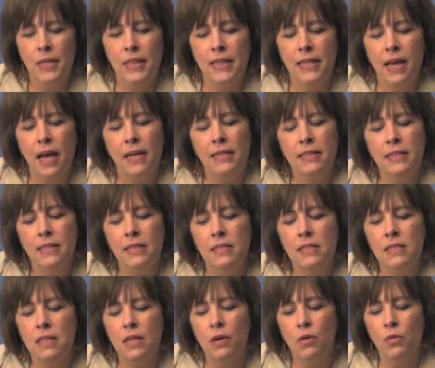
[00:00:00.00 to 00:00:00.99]
But the idea
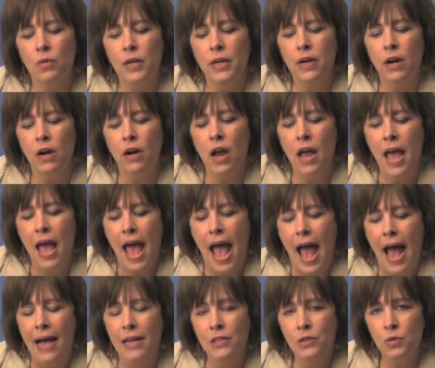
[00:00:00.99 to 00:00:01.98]
is that we are,
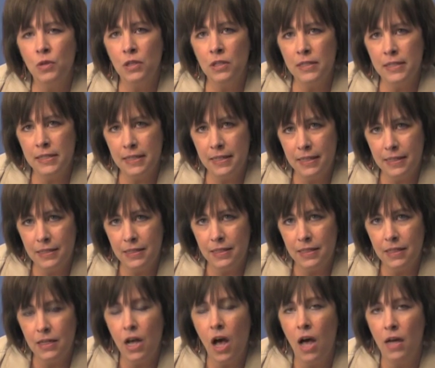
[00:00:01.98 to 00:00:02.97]
as we're listening
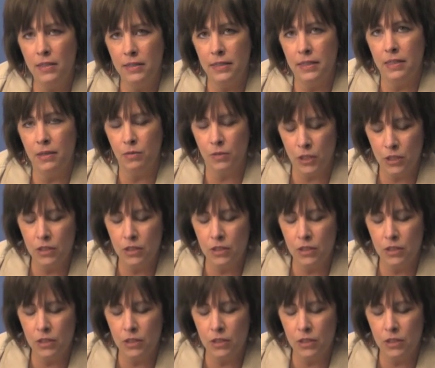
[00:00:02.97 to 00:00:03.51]
to the content,